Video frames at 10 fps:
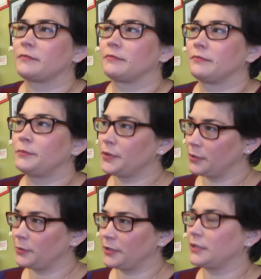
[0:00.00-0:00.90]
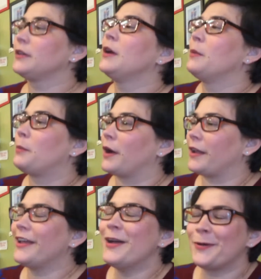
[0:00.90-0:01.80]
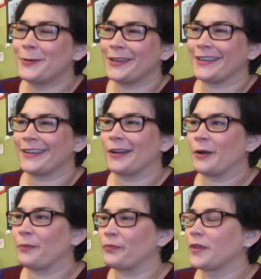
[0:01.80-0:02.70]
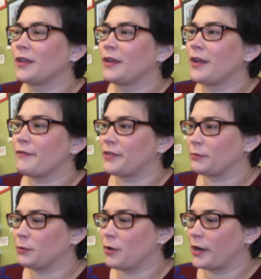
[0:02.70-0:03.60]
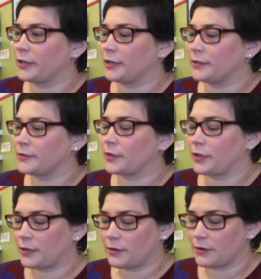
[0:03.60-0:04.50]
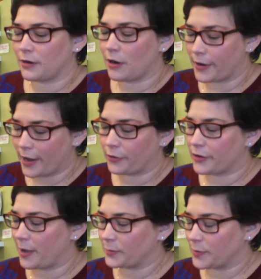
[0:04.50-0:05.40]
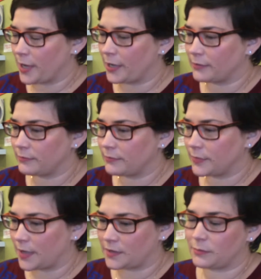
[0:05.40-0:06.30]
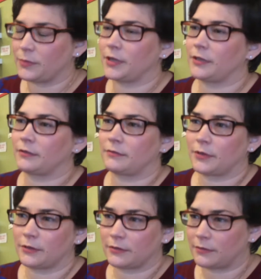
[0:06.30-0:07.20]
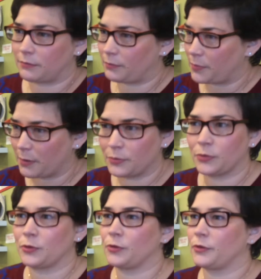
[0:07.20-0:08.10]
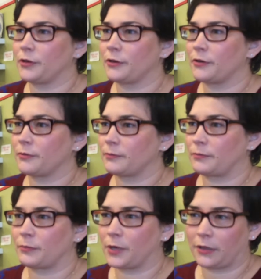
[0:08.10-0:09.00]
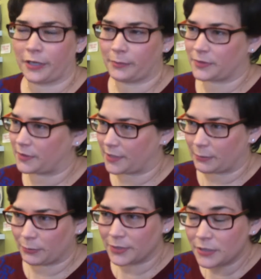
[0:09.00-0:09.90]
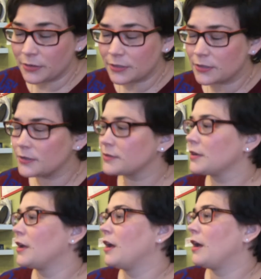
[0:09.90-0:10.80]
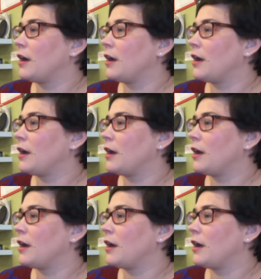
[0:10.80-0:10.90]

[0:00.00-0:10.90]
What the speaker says: not build the building, but we everything we brought in, so like our countertops we had custom made. They're bamboo, they're reclaimed sustainable materials.